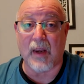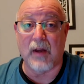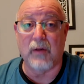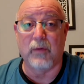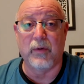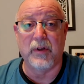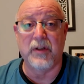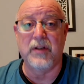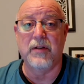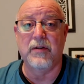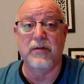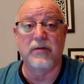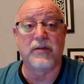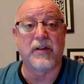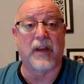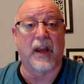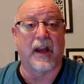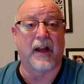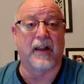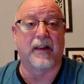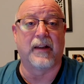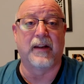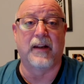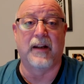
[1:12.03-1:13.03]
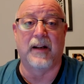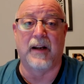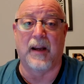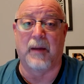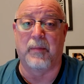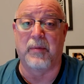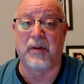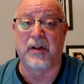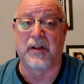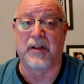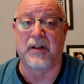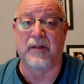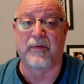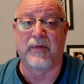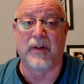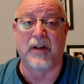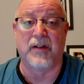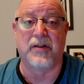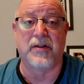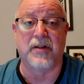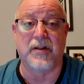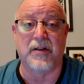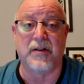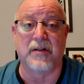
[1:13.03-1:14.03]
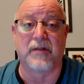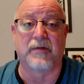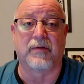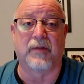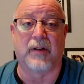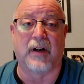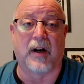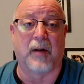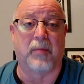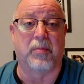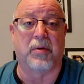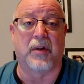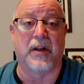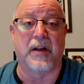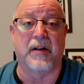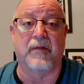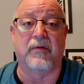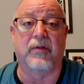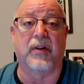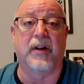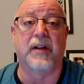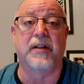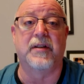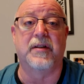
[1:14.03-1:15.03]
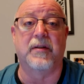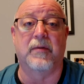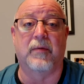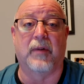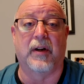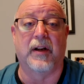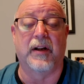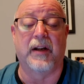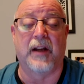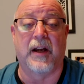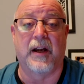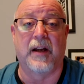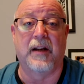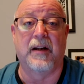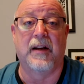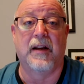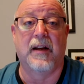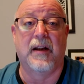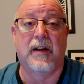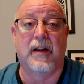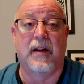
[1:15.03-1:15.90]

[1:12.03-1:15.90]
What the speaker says: We use Callie at Epic Adventures for our plane flights and whatnot,